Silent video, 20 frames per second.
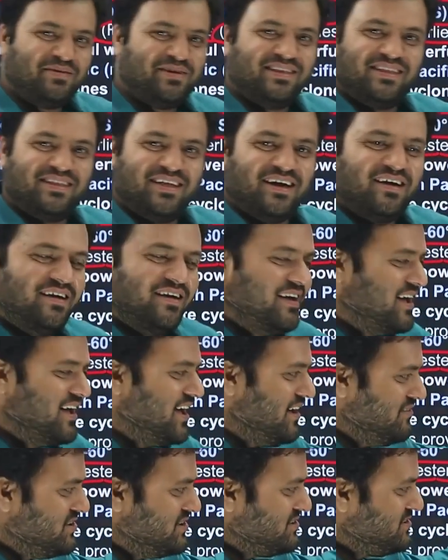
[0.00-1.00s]
there.
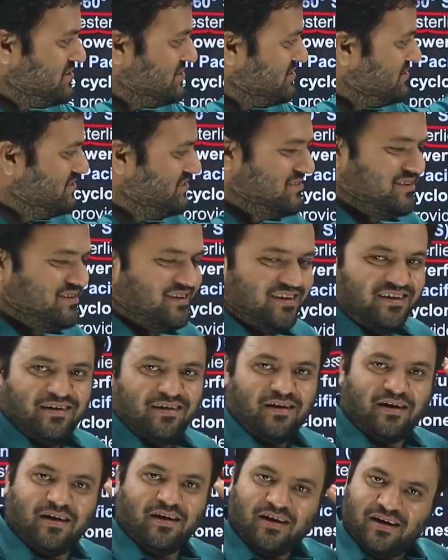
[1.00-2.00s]
I've just
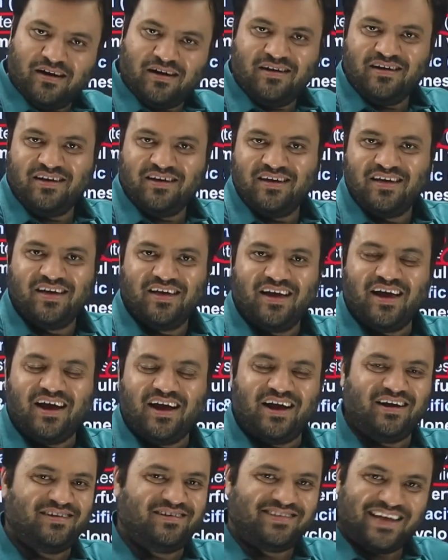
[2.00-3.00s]
heard
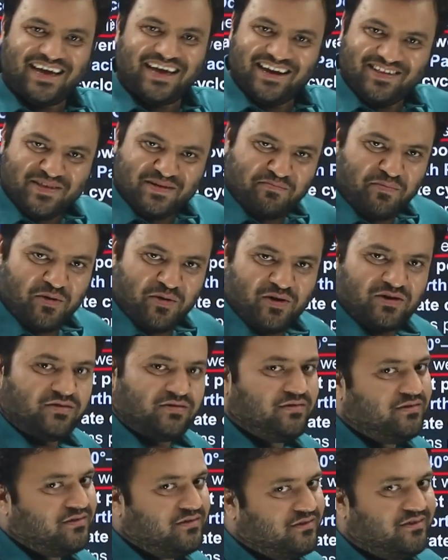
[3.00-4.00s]
it is there in the
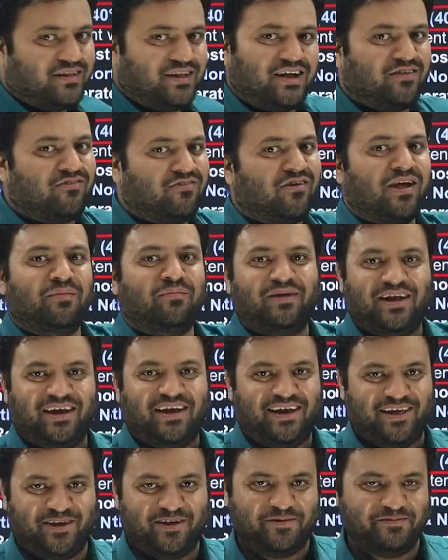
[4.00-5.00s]
books, so that's why I'm
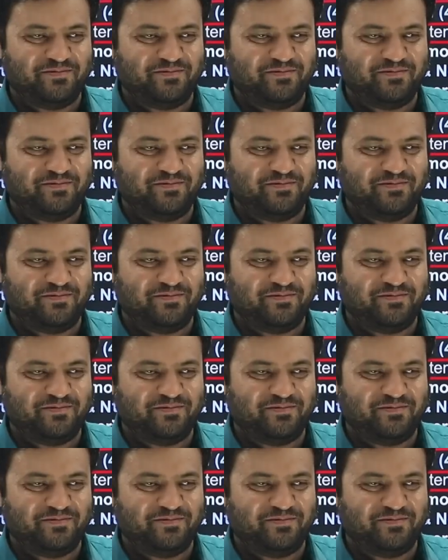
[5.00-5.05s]
telling you.